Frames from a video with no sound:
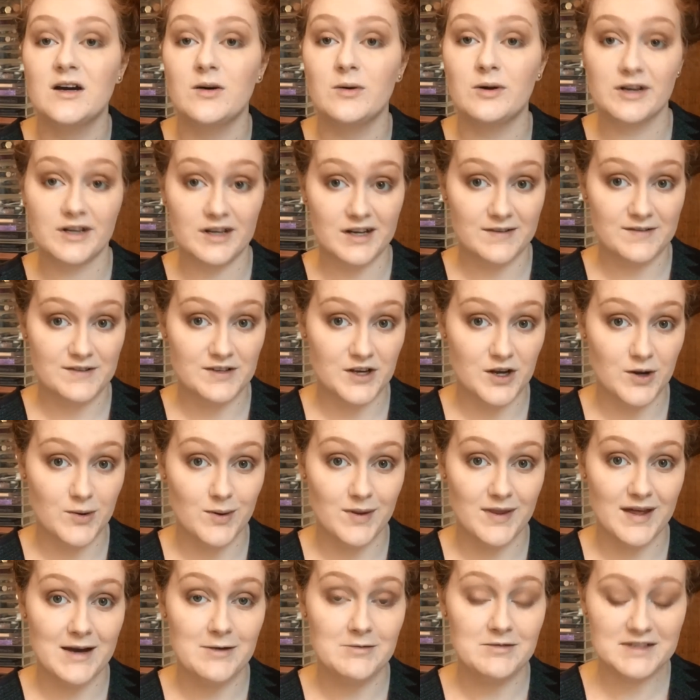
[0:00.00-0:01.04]
we're gonna have to go
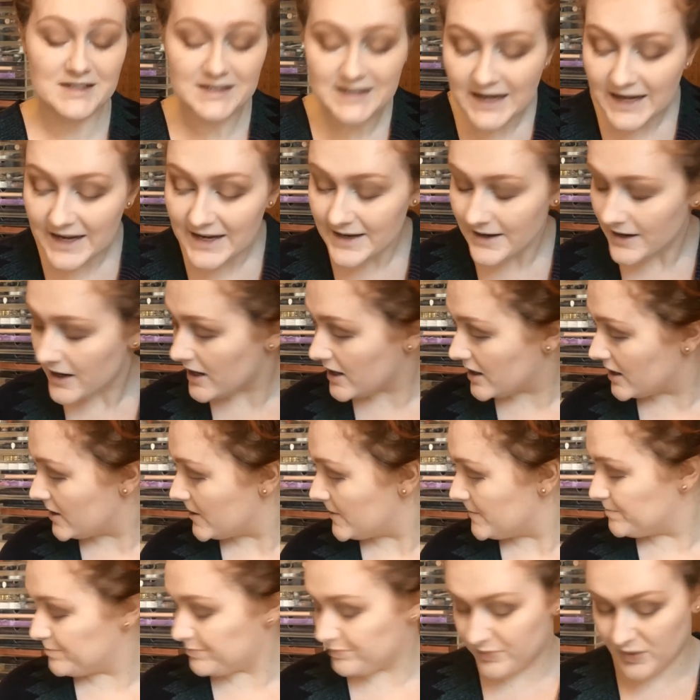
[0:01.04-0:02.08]
without today.
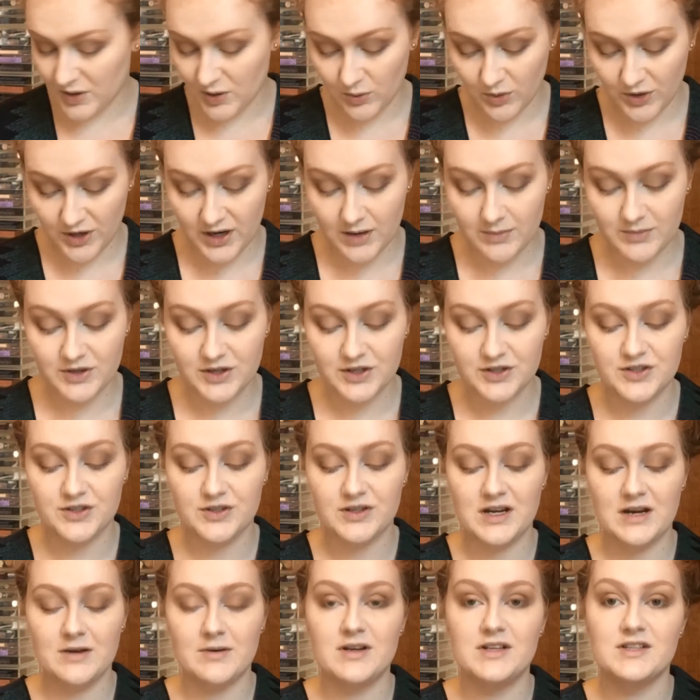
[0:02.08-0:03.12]
But what I'm gonna do
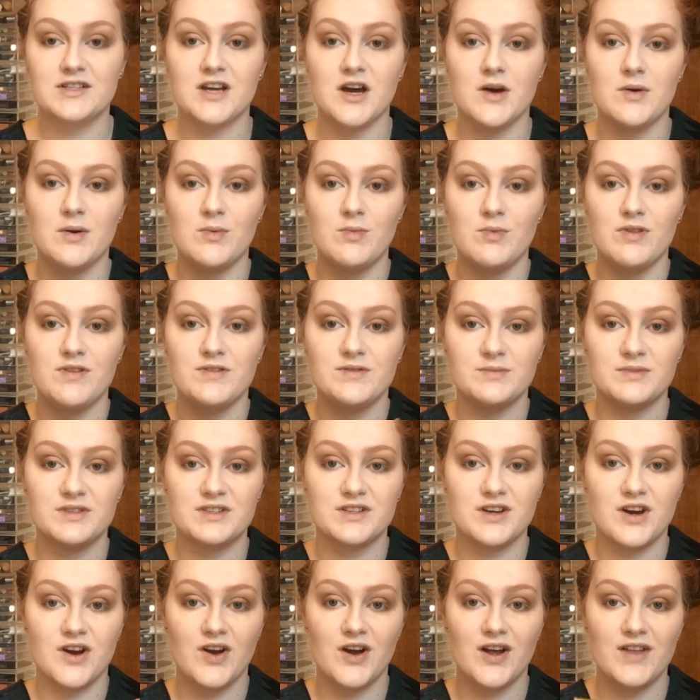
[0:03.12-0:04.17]
now is go in with some
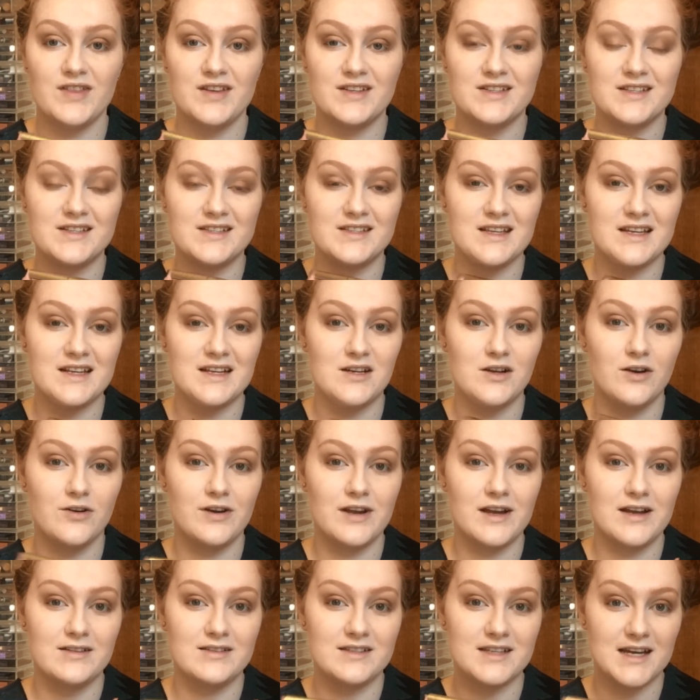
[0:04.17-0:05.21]
mascara, and this is the
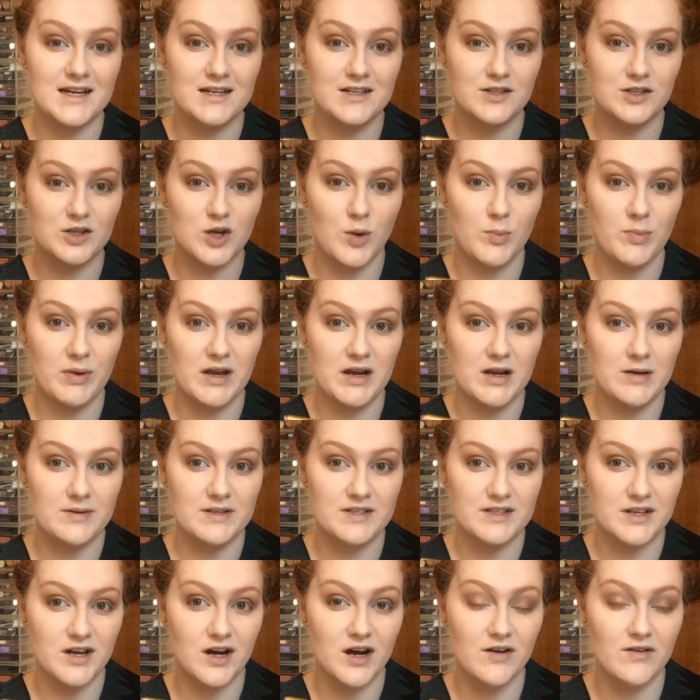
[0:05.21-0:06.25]
L'Oreal Telescopic
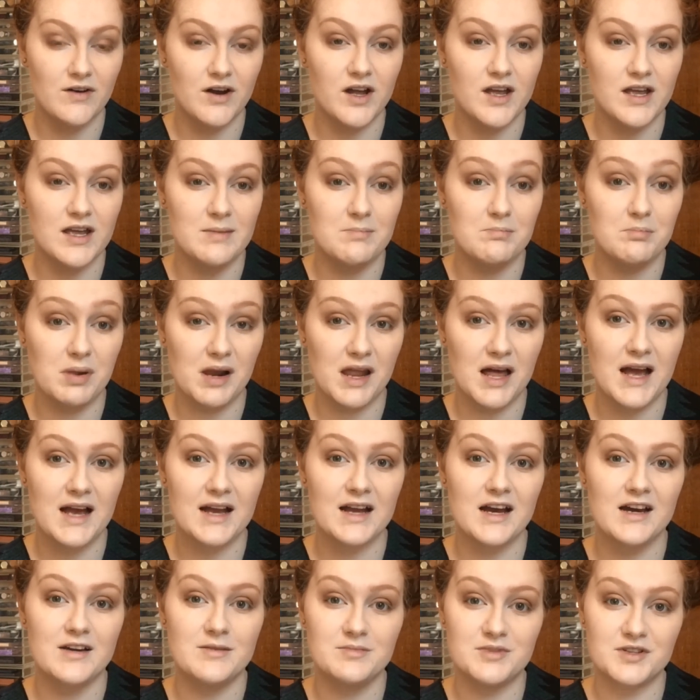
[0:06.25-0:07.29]
mascara in
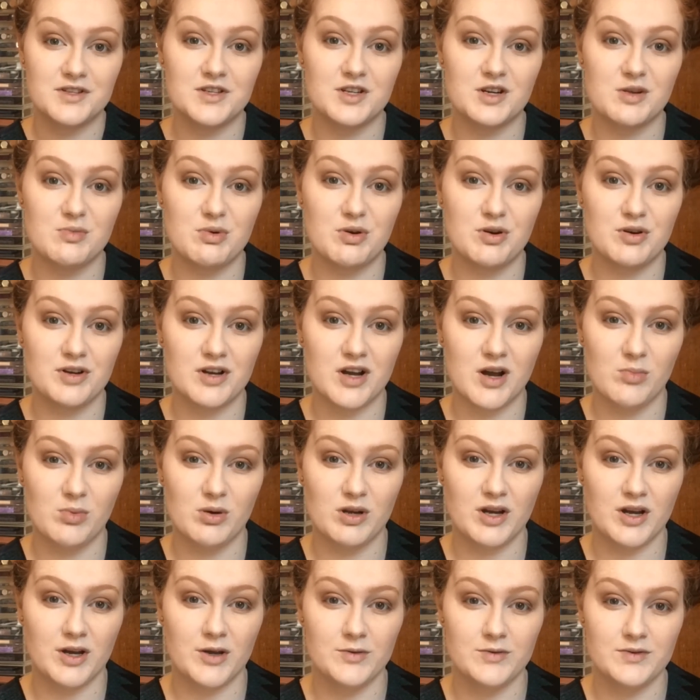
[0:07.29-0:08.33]
black, and I'm just gonna put on a couple of
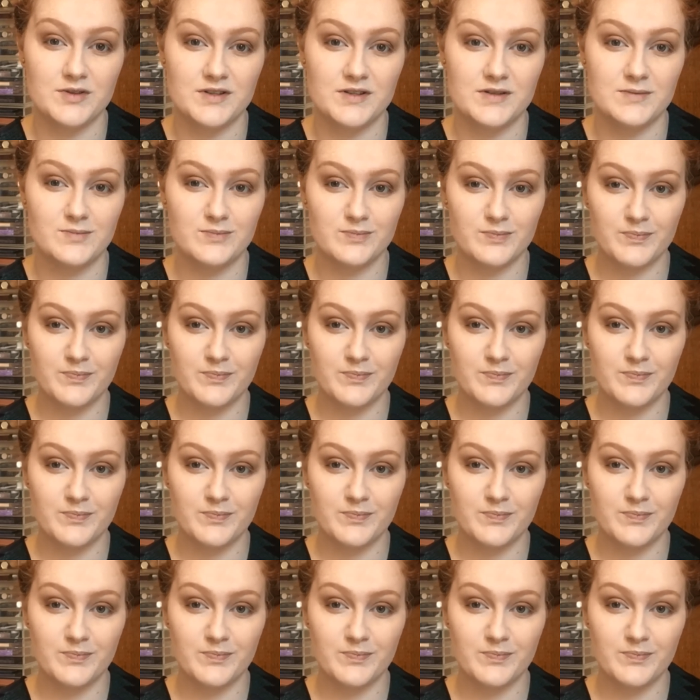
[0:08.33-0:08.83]
coats.